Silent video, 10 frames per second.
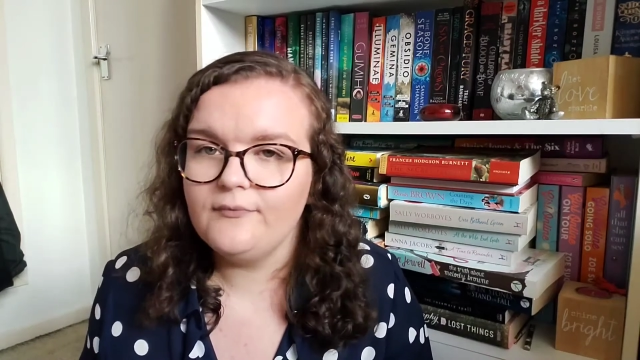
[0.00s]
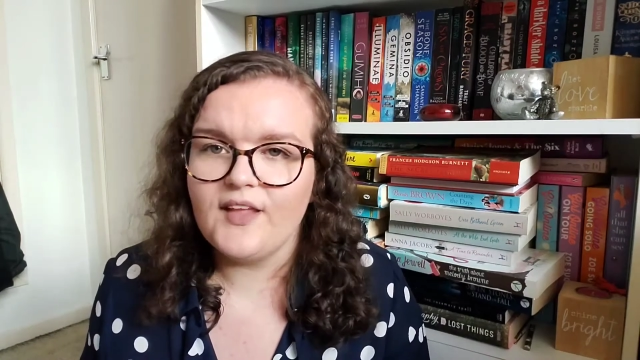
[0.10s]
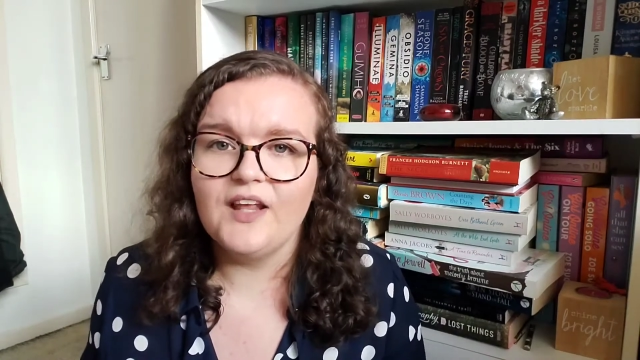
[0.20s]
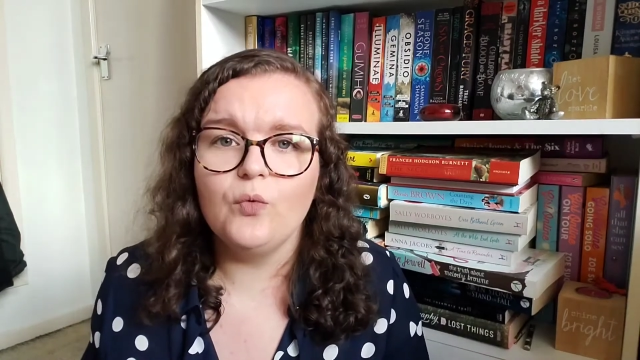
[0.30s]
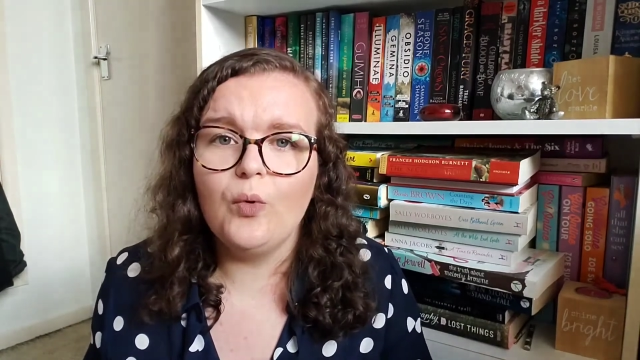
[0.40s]

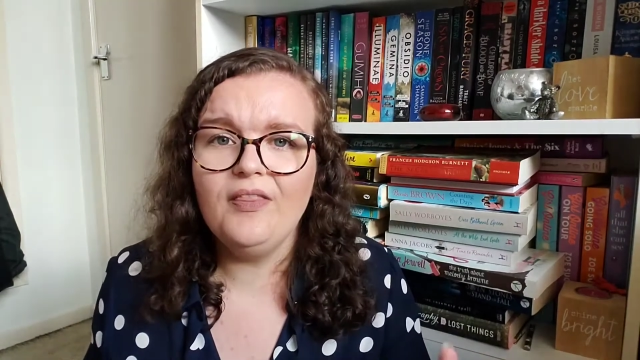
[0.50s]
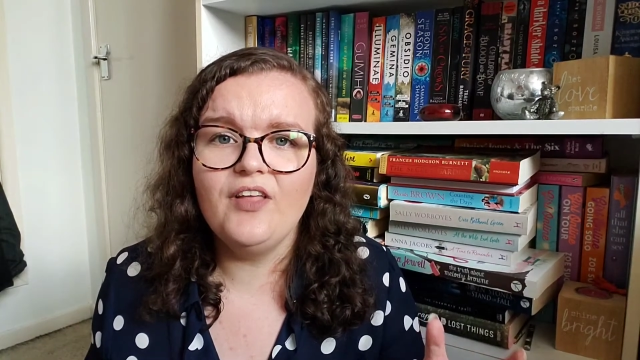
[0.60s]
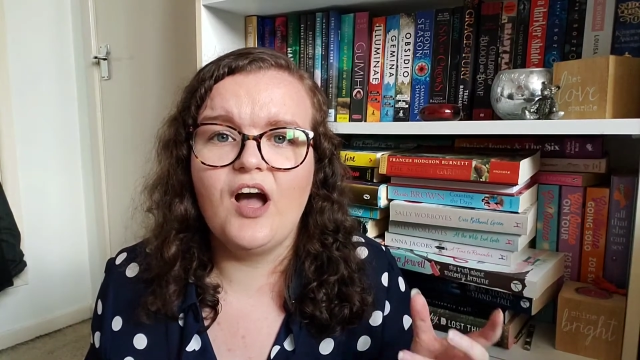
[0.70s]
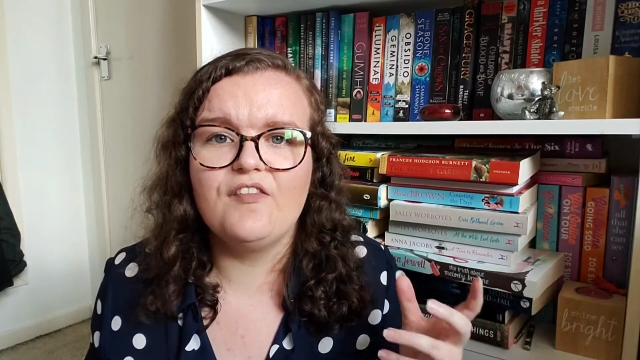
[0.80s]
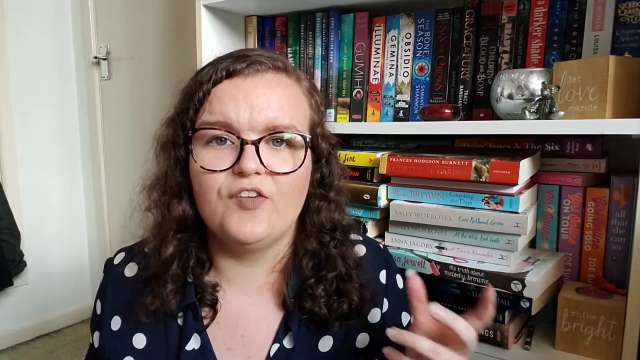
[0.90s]
Now, the one
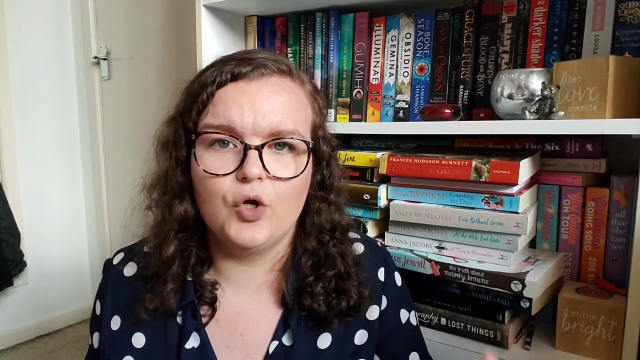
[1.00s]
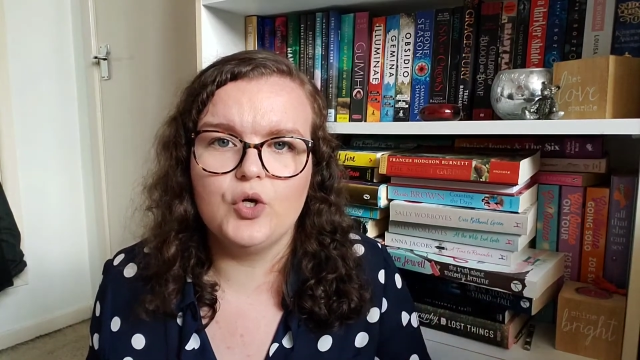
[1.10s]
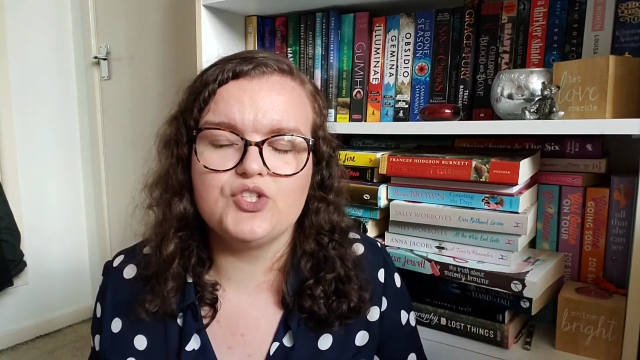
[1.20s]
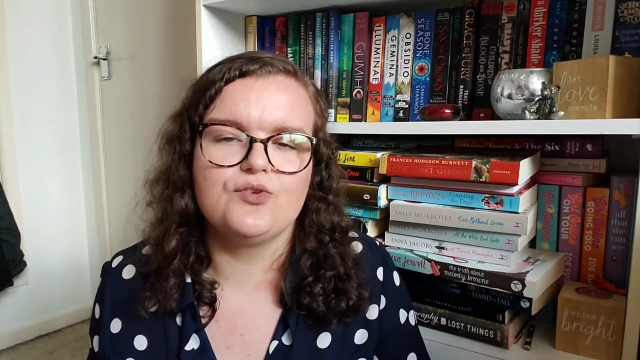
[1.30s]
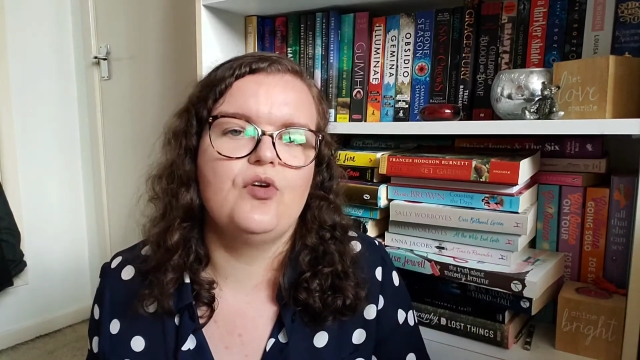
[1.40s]
that I
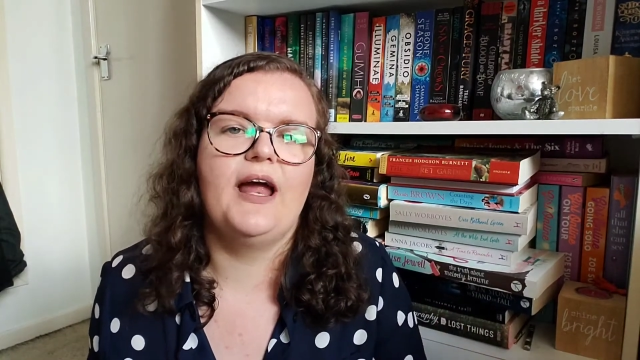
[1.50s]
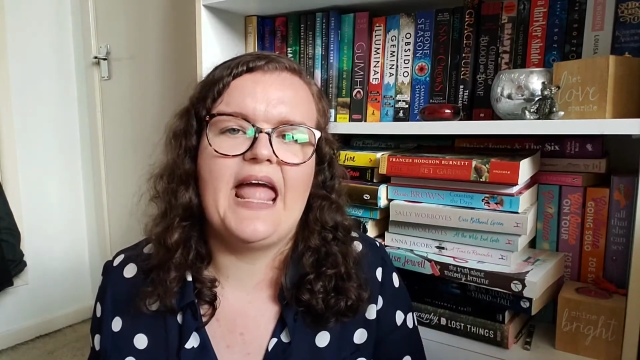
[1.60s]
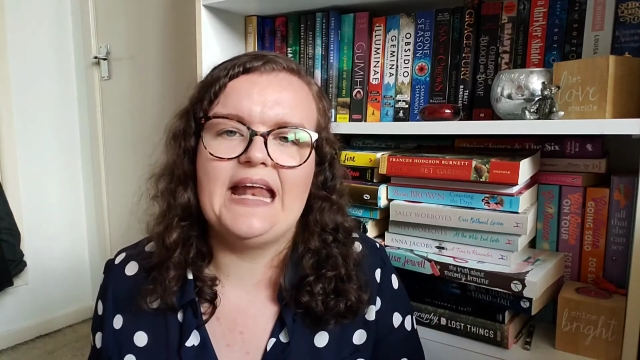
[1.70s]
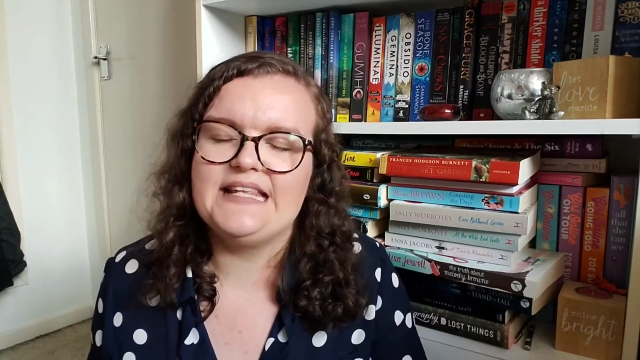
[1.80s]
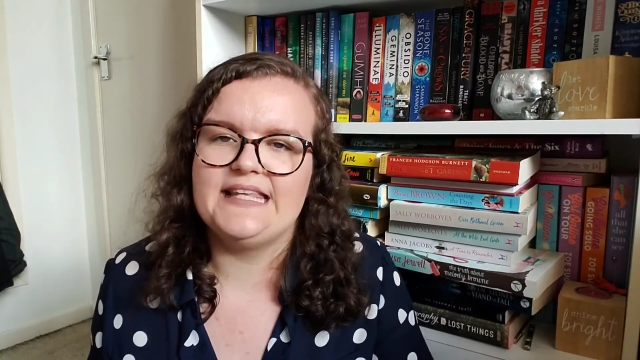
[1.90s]
forgot to write
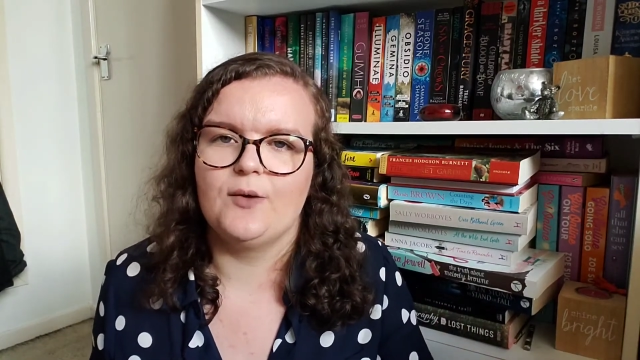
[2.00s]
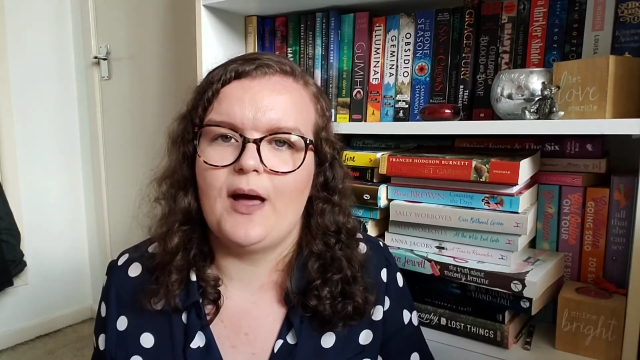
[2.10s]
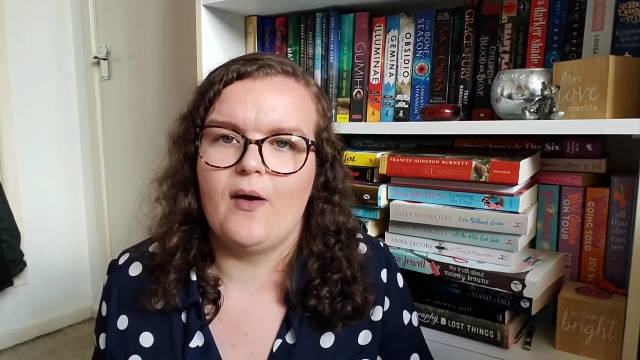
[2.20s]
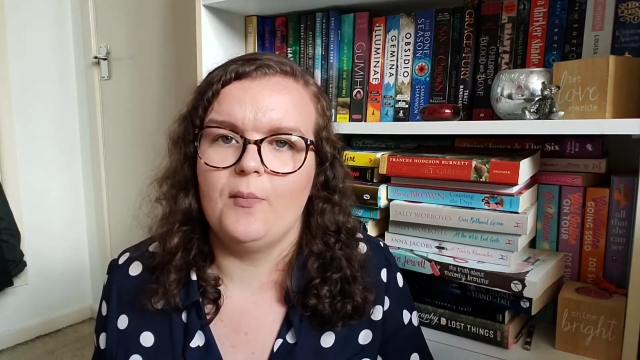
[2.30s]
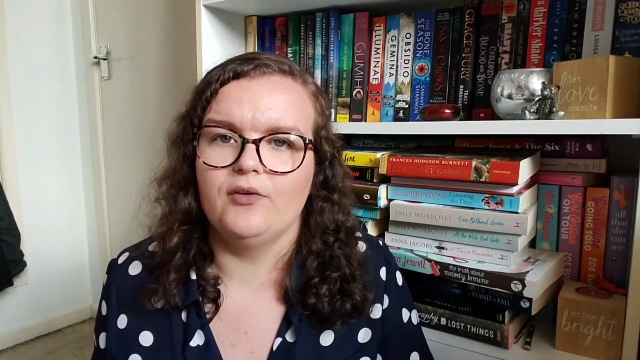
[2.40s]
anything
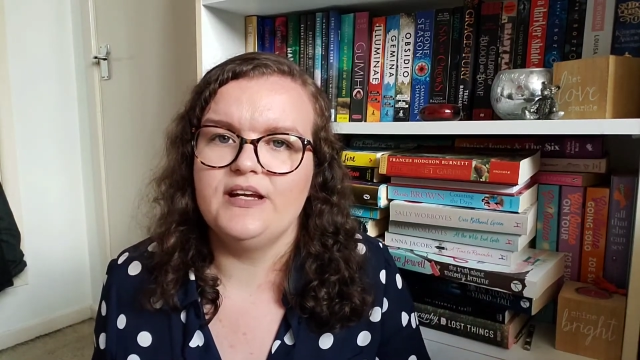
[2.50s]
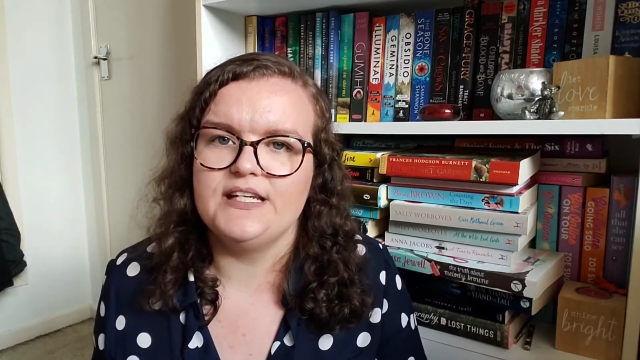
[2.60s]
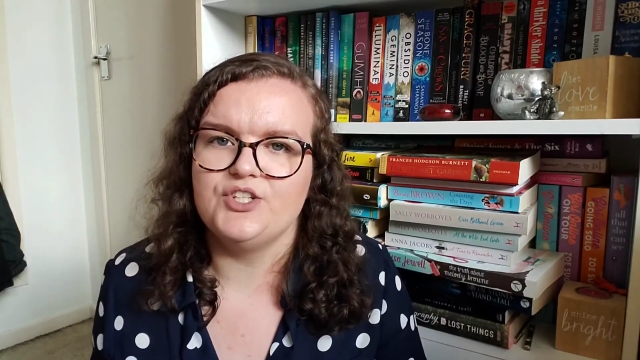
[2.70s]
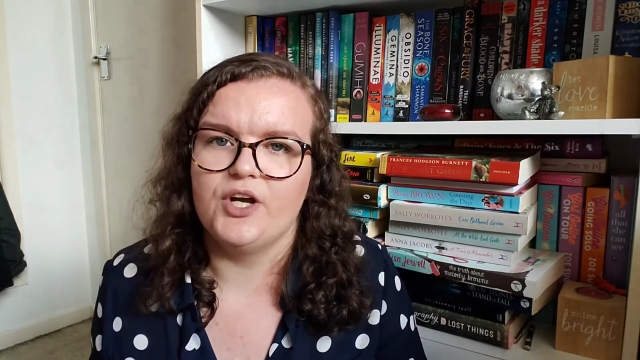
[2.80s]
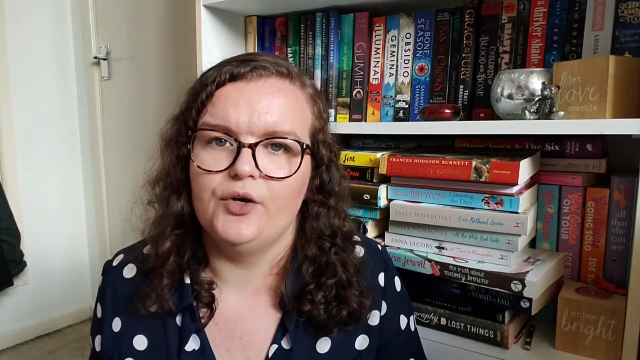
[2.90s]
about in my
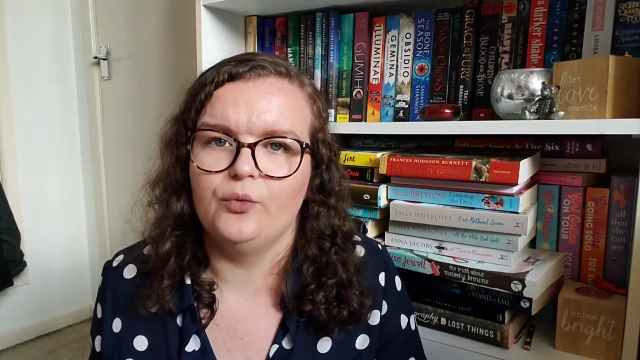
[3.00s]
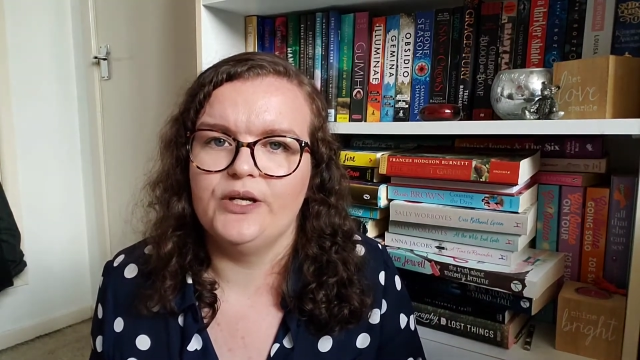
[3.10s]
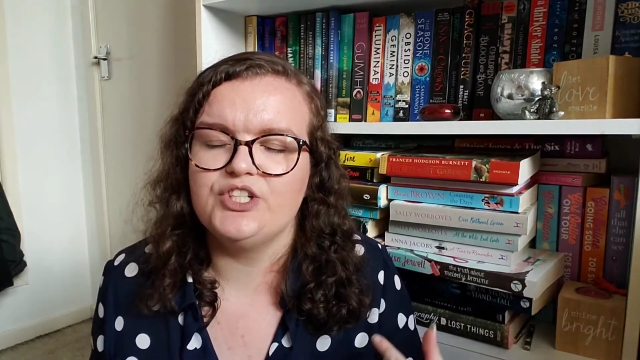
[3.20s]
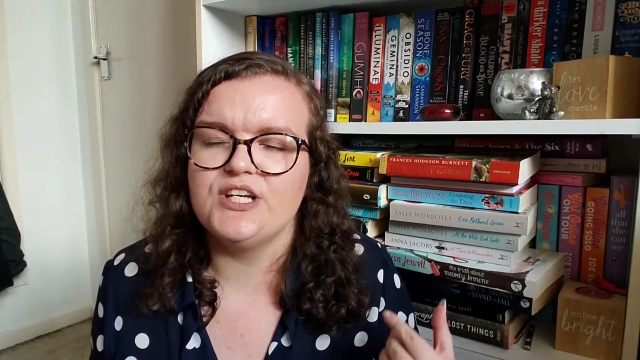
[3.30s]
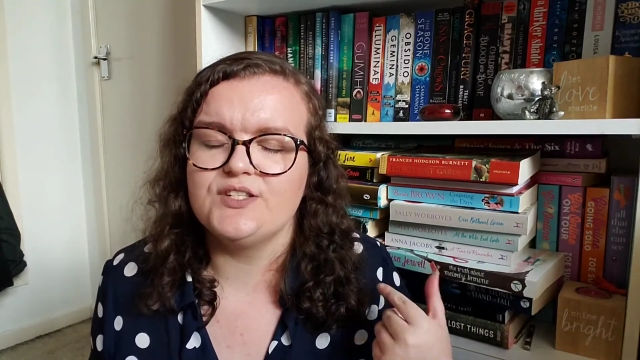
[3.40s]
reading journal,
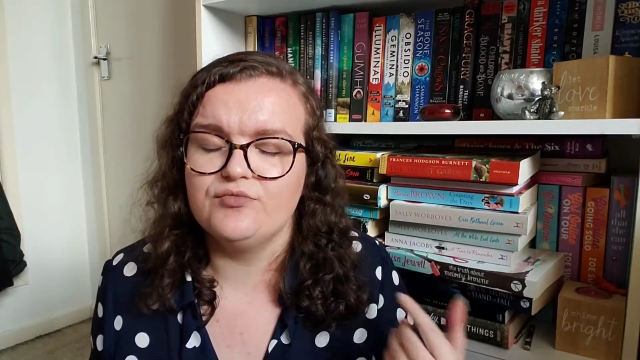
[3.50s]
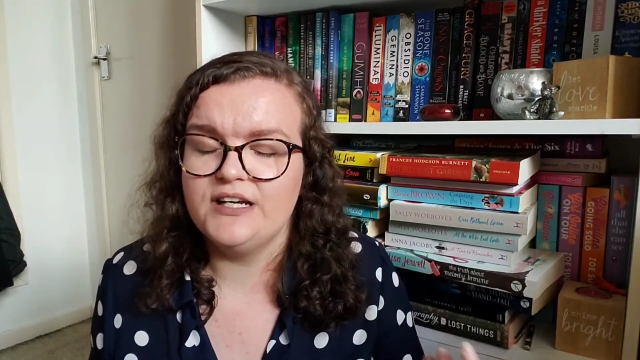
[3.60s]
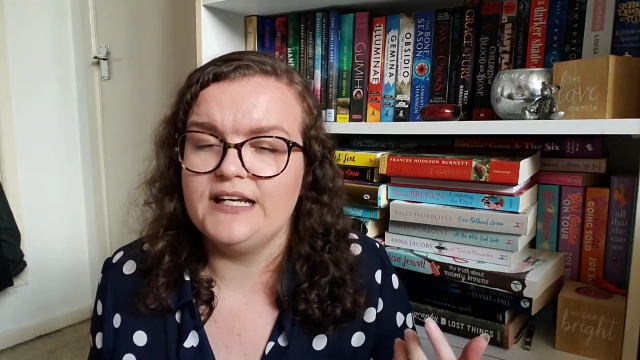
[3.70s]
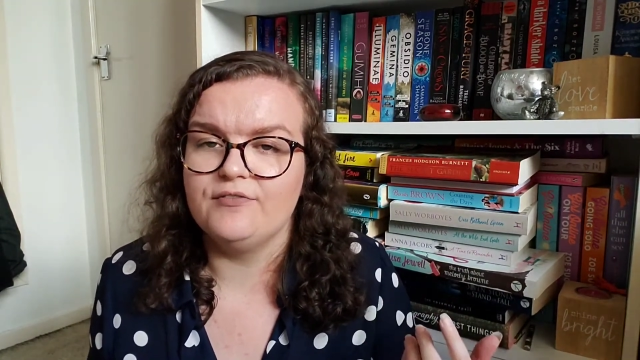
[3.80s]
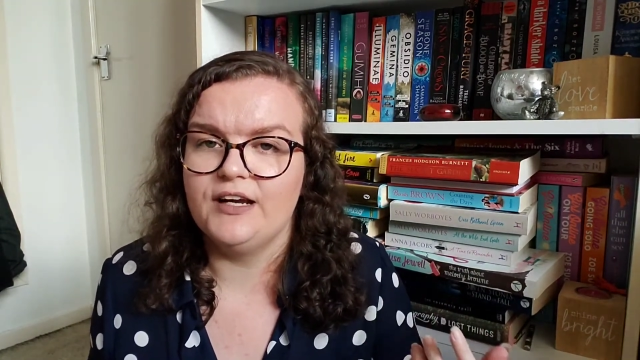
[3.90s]
which is
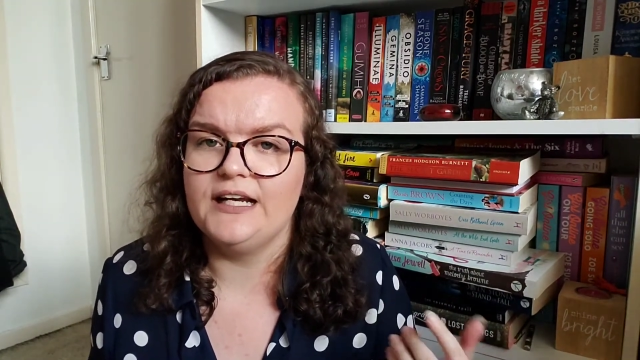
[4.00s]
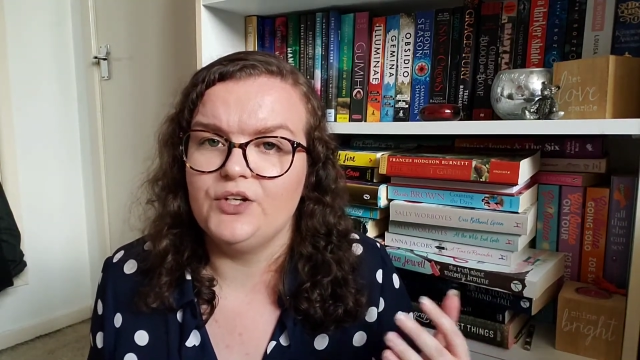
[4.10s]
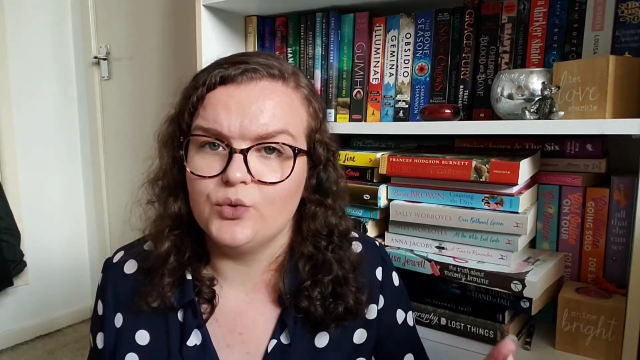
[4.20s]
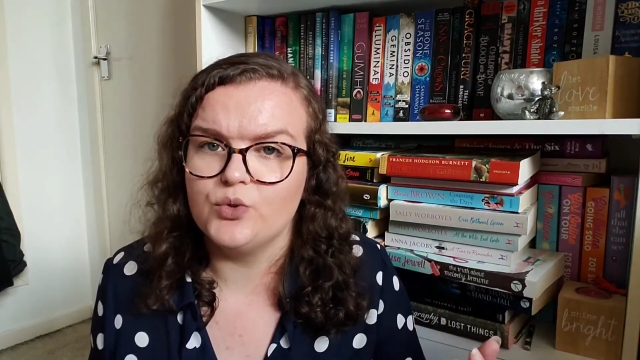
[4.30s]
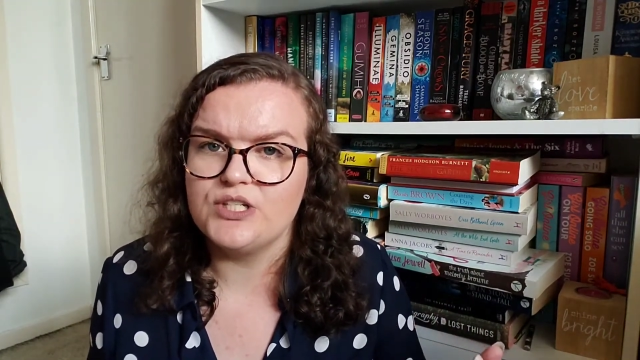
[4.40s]
really, really
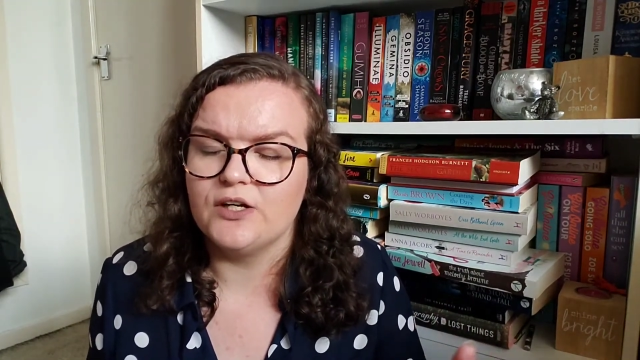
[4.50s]
naughty